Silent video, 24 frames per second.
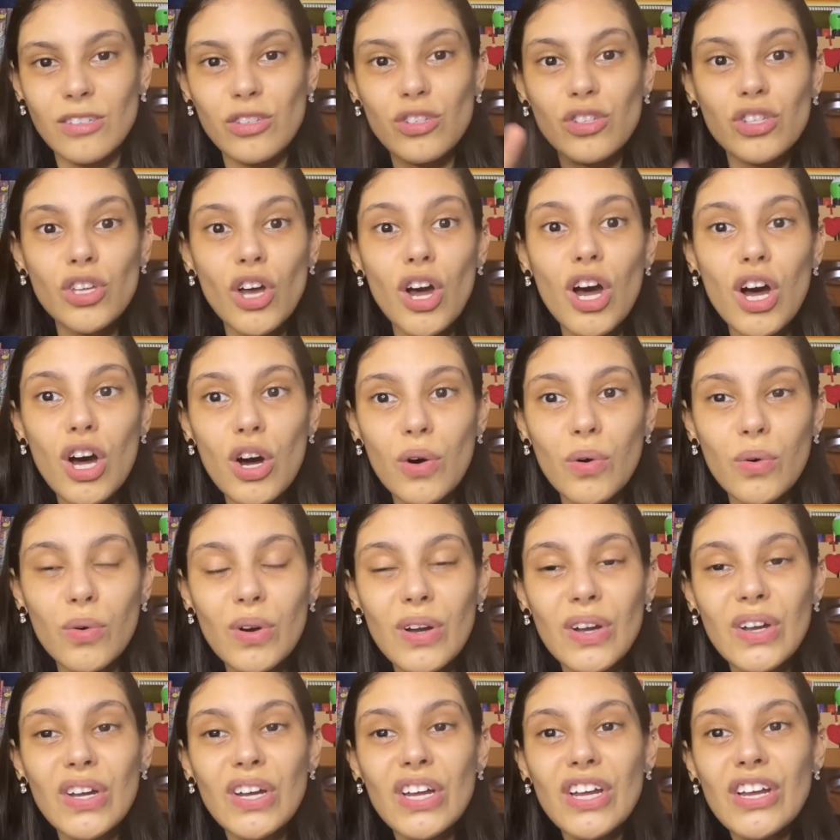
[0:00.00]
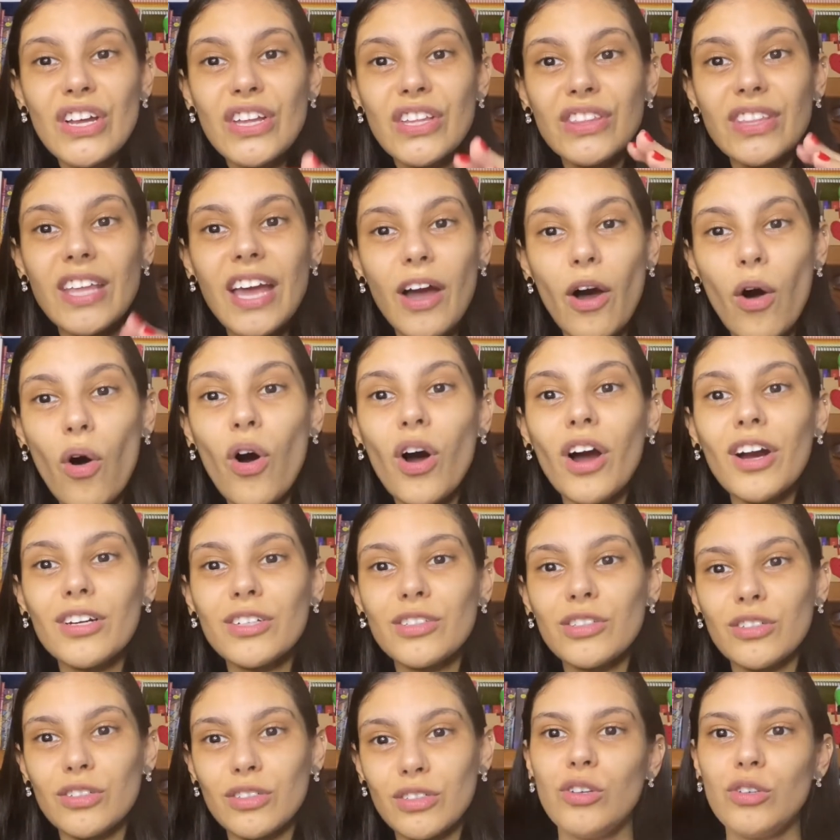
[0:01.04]
So the
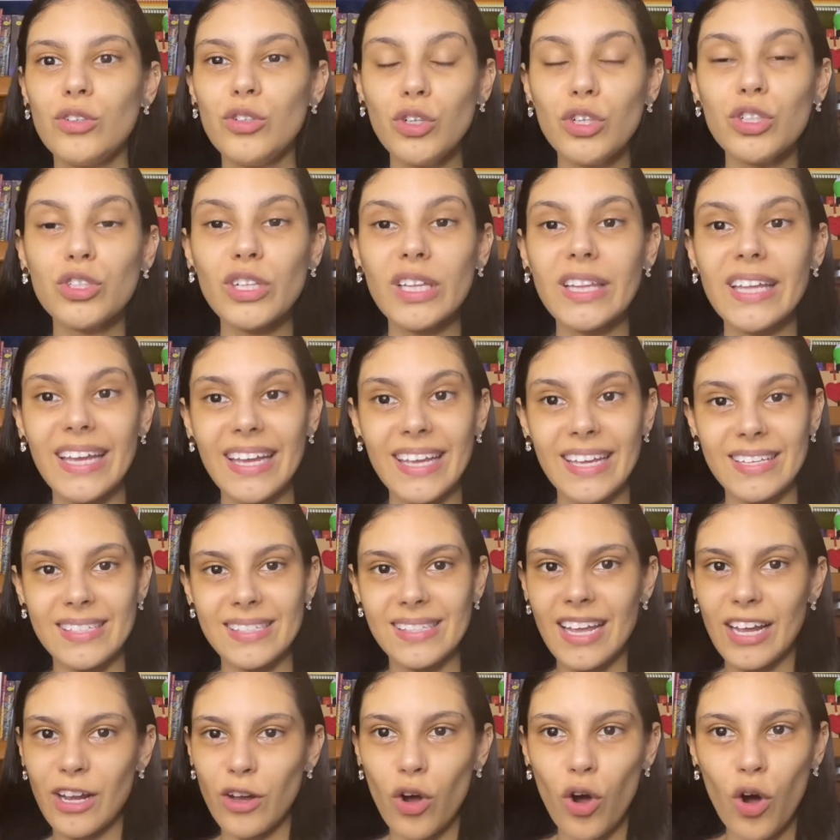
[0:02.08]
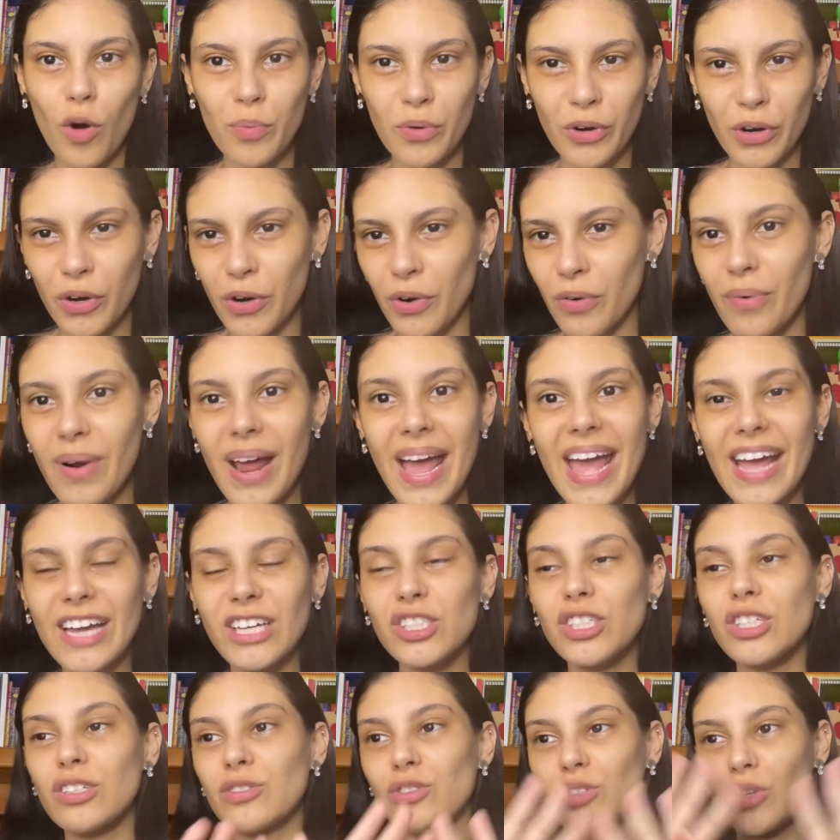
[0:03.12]
order usually is like homework
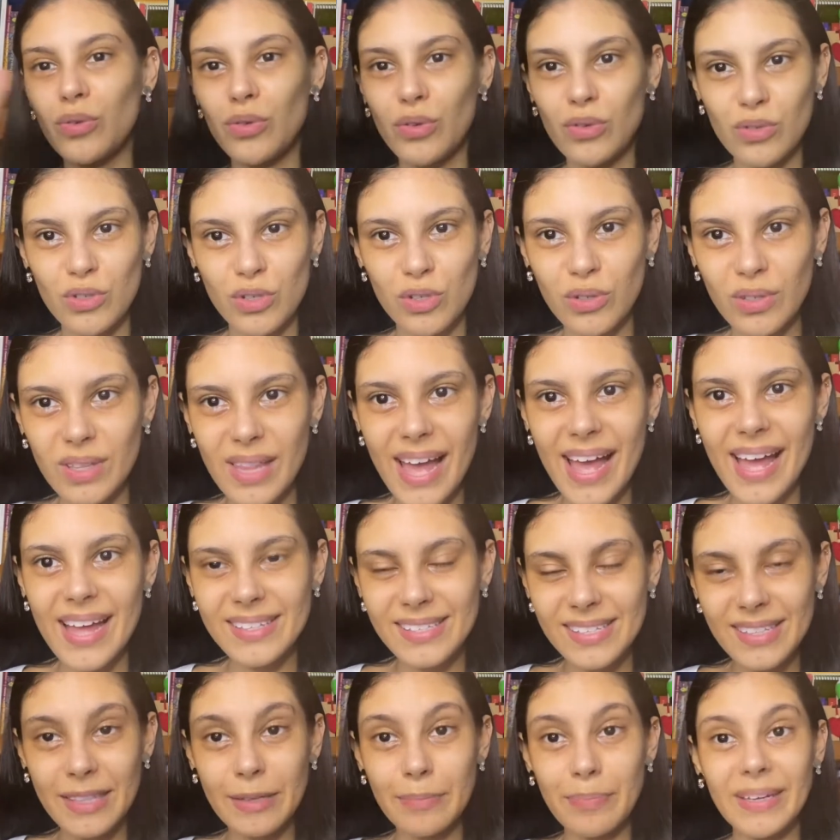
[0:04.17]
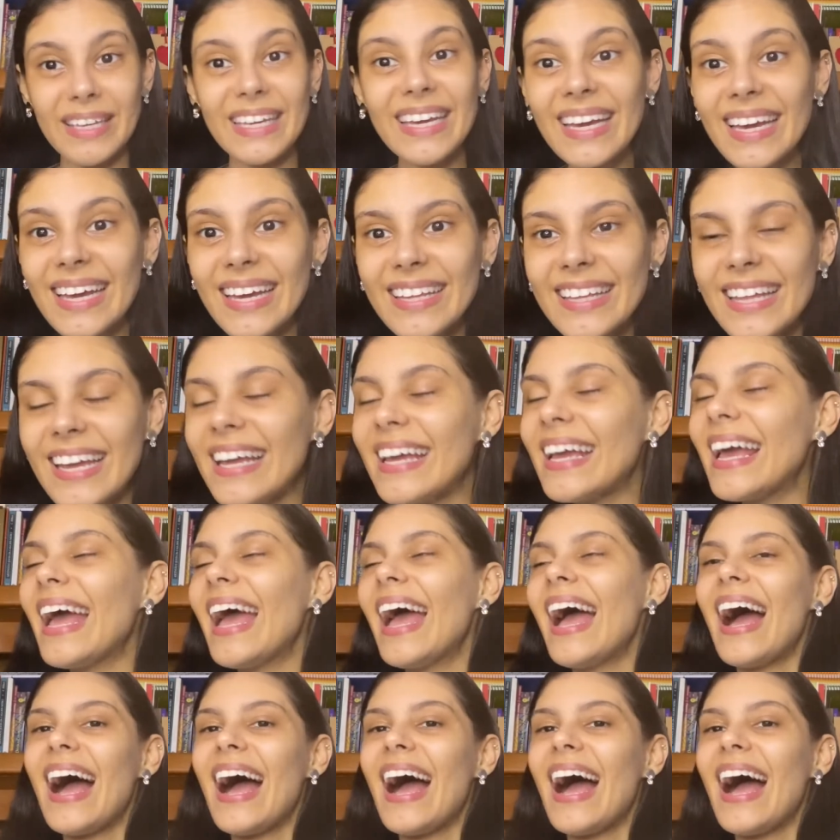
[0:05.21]
correction, so you do that in the beginning.